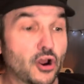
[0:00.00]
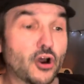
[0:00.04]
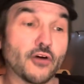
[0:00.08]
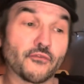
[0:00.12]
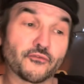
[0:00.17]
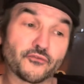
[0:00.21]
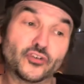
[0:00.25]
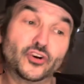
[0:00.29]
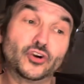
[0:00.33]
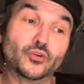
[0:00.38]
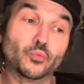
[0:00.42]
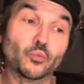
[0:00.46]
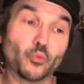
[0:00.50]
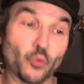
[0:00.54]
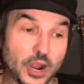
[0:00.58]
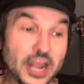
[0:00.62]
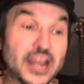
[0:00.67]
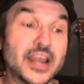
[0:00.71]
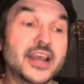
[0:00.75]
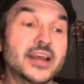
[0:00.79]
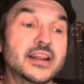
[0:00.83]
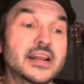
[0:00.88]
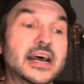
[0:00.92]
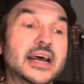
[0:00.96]
from
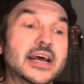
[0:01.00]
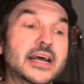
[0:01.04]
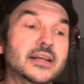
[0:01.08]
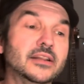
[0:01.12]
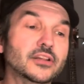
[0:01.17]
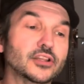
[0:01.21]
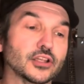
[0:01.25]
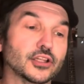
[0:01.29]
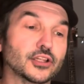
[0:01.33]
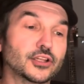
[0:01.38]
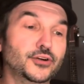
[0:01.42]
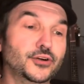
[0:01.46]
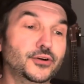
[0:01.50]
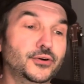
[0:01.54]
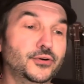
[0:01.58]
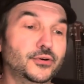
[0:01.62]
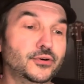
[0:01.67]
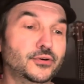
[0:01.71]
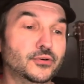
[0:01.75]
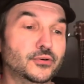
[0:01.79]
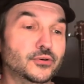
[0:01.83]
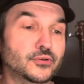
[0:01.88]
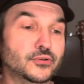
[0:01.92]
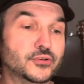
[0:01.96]
win and
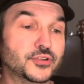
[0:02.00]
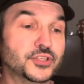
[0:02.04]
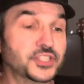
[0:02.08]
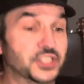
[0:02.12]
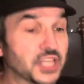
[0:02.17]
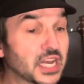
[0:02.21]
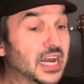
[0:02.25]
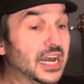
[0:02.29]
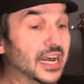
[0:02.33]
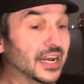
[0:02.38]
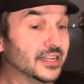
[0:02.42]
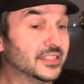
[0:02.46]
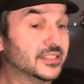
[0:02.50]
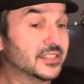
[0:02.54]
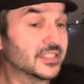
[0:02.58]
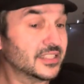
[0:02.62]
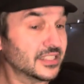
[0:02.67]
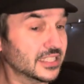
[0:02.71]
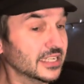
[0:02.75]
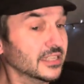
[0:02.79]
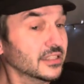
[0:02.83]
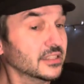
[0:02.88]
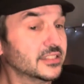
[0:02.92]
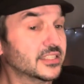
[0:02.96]
lose, and
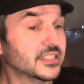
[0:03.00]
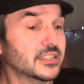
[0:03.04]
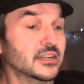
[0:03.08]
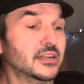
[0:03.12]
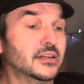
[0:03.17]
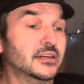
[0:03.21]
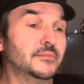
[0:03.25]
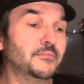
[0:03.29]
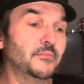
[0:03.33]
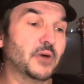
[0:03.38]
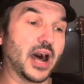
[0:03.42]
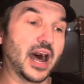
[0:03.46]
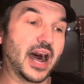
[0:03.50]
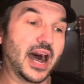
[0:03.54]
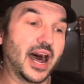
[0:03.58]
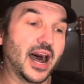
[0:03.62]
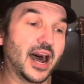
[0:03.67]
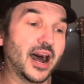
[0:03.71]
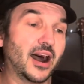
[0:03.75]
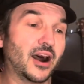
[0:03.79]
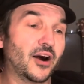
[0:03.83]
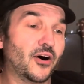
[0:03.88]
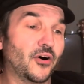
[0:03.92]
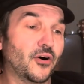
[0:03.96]
still
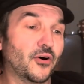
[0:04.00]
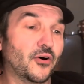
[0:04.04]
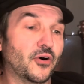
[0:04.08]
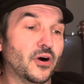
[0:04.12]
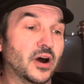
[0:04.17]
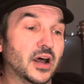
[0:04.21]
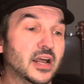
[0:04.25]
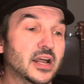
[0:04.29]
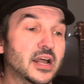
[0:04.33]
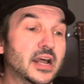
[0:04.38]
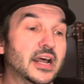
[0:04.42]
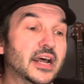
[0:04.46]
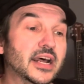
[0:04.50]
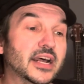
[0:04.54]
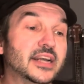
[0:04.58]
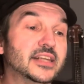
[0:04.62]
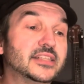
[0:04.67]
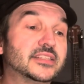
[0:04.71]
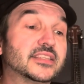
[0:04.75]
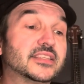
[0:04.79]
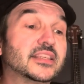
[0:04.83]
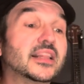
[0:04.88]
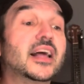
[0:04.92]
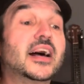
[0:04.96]
somehow
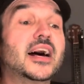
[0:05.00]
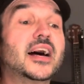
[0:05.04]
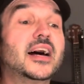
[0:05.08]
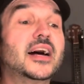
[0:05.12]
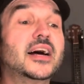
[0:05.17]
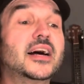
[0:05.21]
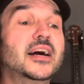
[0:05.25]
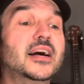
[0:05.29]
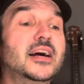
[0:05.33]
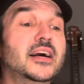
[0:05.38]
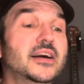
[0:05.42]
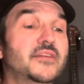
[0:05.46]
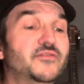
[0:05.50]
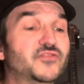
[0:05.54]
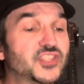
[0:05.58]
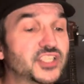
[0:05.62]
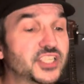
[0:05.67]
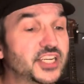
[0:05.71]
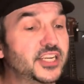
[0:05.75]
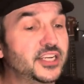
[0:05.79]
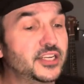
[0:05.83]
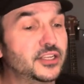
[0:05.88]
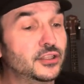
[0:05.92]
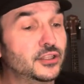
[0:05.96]
it's life's
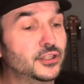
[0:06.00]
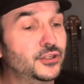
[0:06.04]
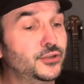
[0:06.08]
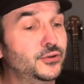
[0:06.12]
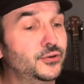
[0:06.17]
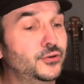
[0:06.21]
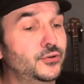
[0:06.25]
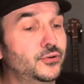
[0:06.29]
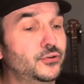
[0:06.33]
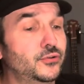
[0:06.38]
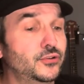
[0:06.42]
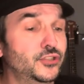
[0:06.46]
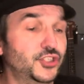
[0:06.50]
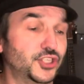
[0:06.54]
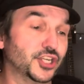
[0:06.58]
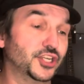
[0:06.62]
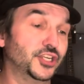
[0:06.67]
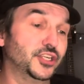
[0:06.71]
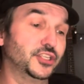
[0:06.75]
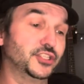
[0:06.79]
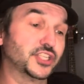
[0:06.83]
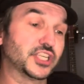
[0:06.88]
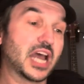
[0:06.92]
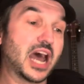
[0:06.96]

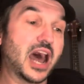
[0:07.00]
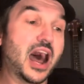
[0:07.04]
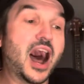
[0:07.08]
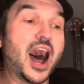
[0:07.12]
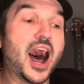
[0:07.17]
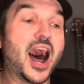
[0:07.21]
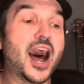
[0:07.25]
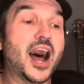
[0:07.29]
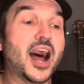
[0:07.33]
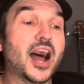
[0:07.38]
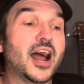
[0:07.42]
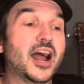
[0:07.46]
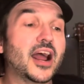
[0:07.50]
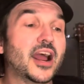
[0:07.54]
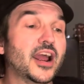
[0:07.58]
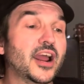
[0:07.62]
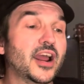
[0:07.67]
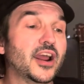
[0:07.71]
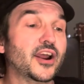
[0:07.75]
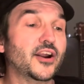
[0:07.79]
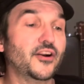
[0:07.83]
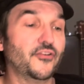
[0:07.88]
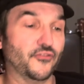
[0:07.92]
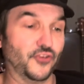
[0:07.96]
illusions I
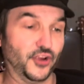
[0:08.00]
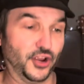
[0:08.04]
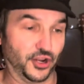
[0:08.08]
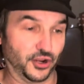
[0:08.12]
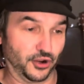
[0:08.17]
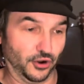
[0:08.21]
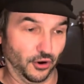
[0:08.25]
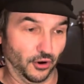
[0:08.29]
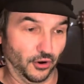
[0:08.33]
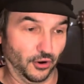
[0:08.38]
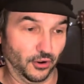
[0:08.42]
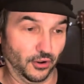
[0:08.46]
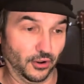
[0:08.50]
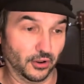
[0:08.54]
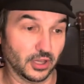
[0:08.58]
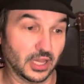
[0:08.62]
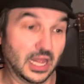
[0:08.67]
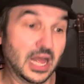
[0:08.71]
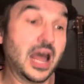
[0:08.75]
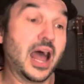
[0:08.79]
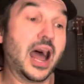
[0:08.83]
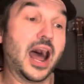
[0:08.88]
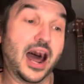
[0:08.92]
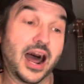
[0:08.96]
recall.
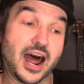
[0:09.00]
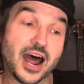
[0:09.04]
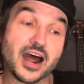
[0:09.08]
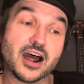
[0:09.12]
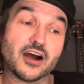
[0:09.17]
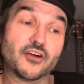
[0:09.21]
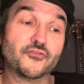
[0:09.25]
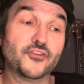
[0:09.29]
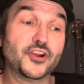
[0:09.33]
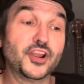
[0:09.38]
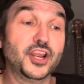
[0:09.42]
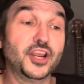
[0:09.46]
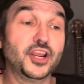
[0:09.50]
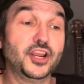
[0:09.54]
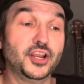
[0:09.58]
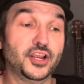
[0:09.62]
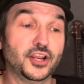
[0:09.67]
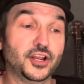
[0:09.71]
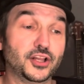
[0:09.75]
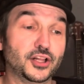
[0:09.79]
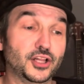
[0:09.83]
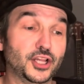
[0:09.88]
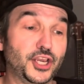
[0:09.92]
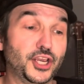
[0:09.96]
I
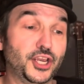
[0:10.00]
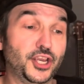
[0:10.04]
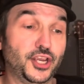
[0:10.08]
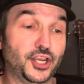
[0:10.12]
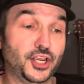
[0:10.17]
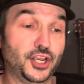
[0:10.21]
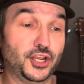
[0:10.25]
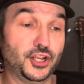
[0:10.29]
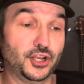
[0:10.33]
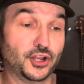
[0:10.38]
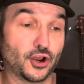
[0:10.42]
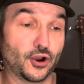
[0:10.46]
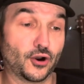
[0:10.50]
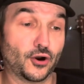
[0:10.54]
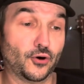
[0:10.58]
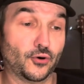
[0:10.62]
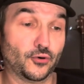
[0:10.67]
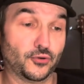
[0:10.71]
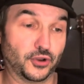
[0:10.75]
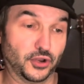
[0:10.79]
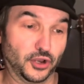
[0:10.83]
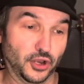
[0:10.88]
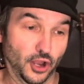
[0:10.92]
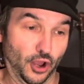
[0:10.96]
really
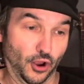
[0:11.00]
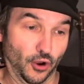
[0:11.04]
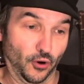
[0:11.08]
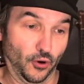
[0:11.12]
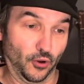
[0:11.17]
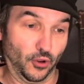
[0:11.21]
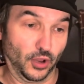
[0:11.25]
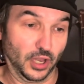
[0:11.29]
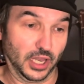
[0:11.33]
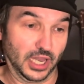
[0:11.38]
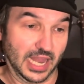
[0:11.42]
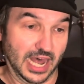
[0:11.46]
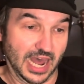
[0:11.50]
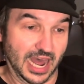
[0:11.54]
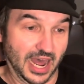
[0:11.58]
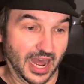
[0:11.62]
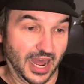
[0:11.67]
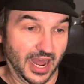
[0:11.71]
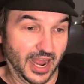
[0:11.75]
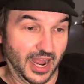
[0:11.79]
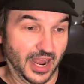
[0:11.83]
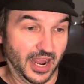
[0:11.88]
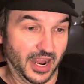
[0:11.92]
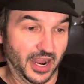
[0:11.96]
don't know
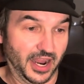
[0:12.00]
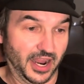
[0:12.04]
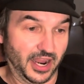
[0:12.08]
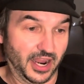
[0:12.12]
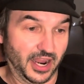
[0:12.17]
life